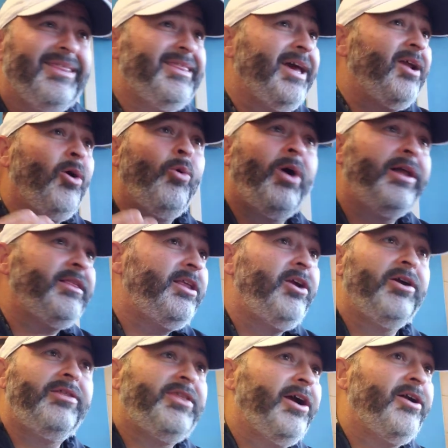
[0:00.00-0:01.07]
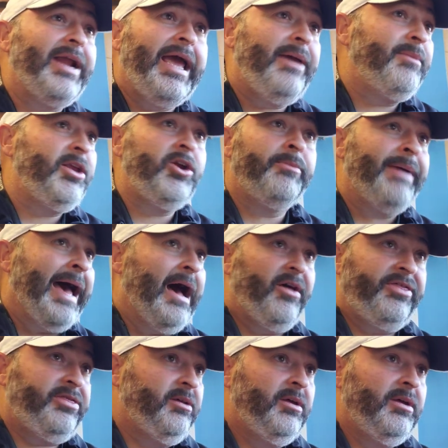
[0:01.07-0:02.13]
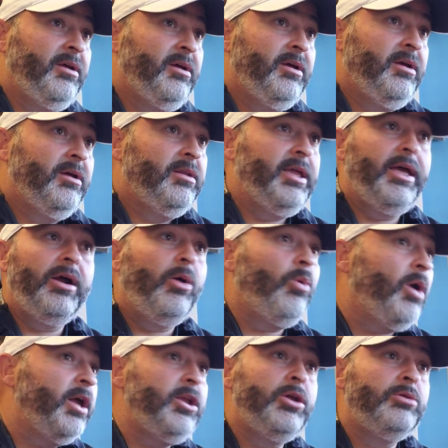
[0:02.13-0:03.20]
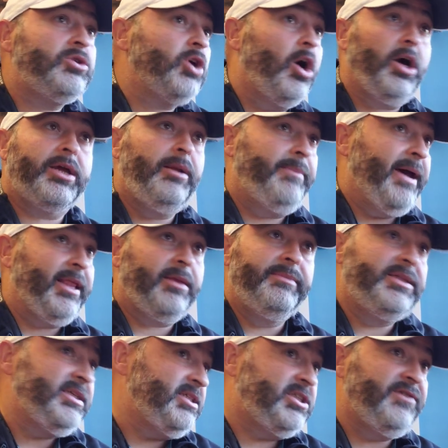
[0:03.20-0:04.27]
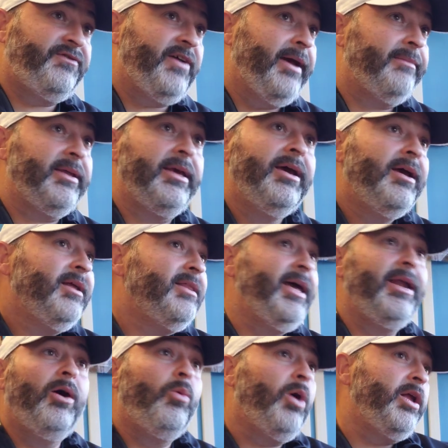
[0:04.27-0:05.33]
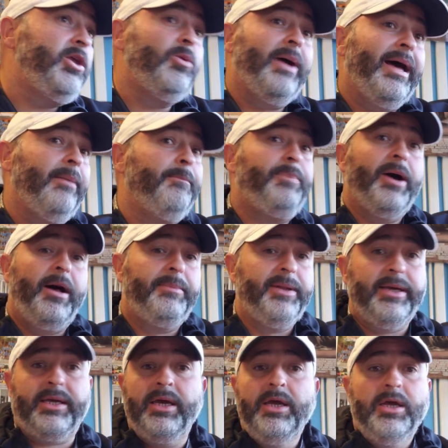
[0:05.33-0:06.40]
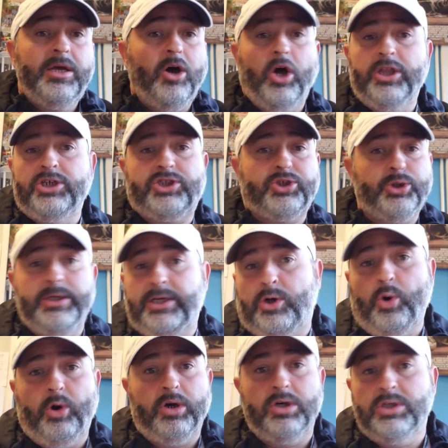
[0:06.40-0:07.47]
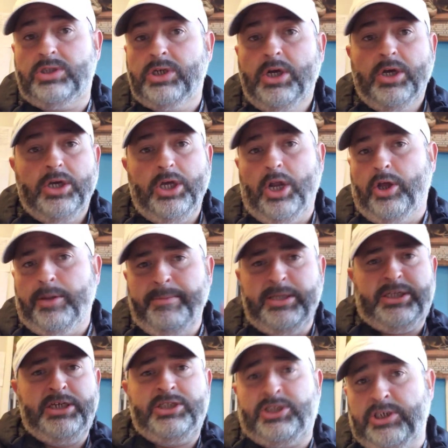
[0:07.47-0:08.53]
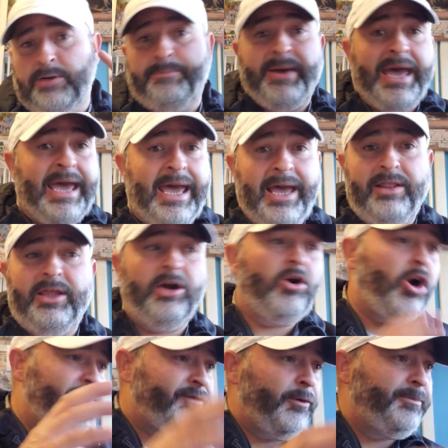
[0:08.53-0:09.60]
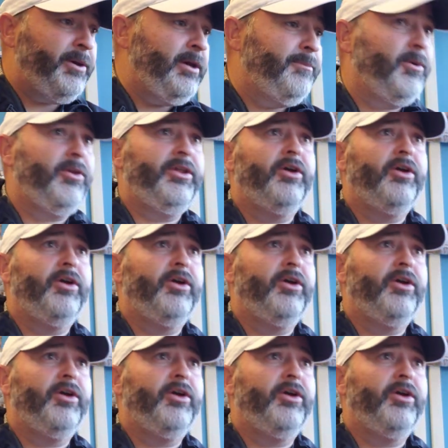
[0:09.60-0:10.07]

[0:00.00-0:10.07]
They don't want their name in your mouth. They don't want you talking about the Medici family. They don't want you out in public on the street corners. The Medici are bad. They're awful people.